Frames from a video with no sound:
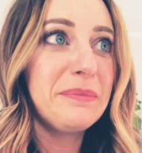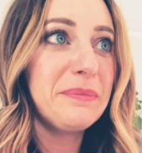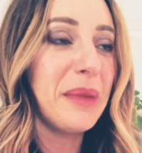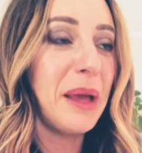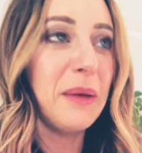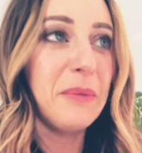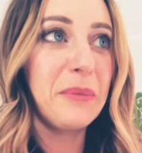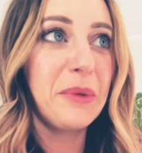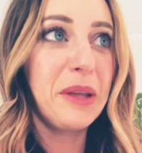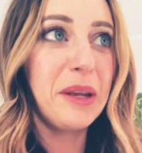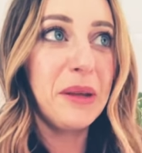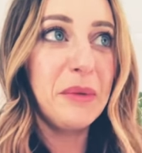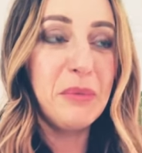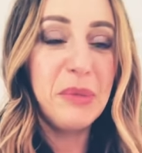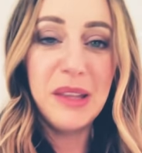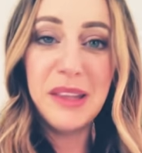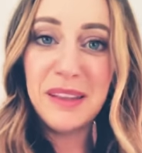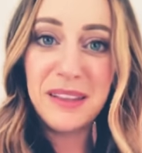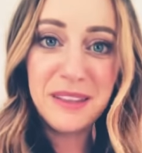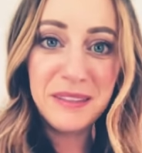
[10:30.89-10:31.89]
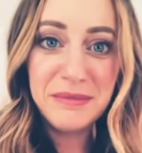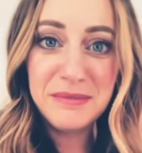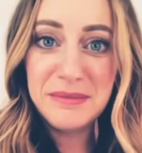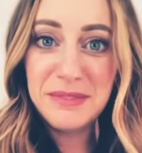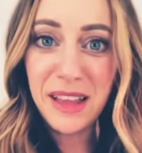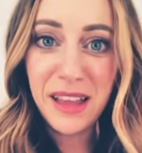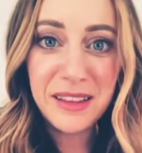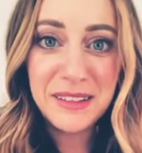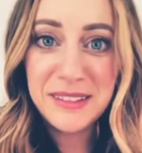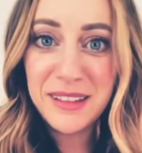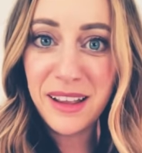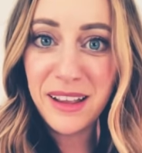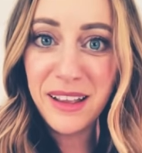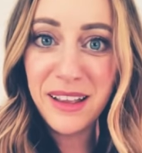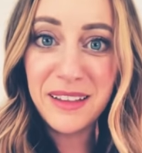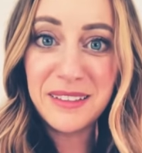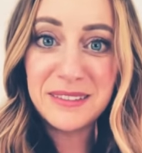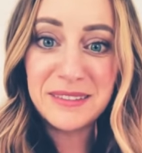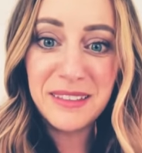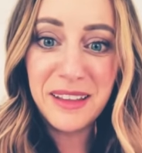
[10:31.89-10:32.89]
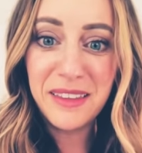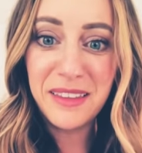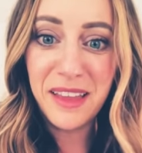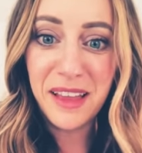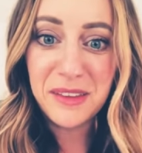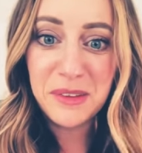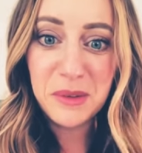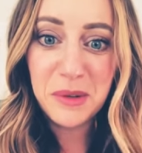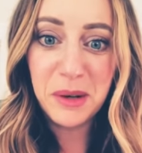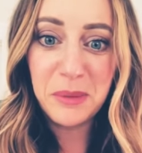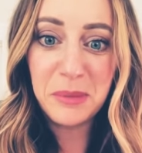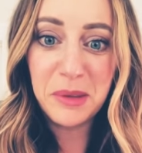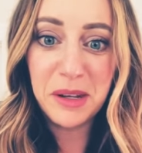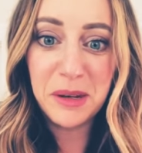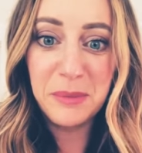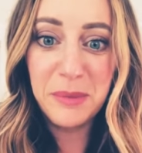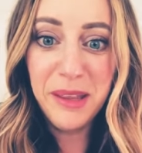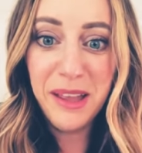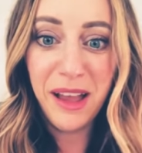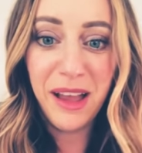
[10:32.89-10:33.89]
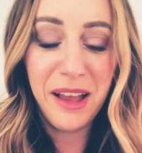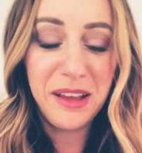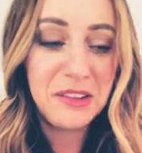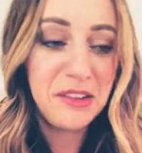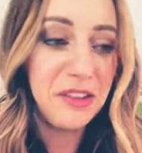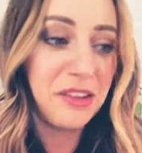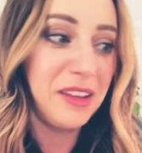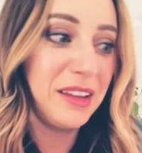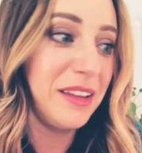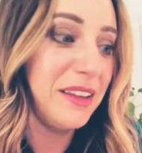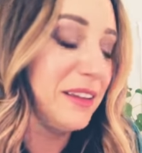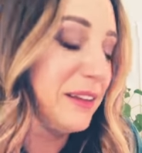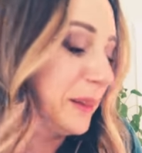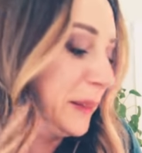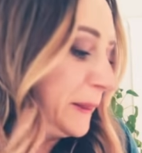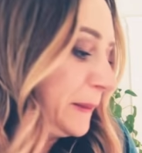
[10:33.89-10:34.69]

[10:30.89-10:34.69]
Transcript: I'm going to be Aunt Diane, and that's what I'm going to be. I actually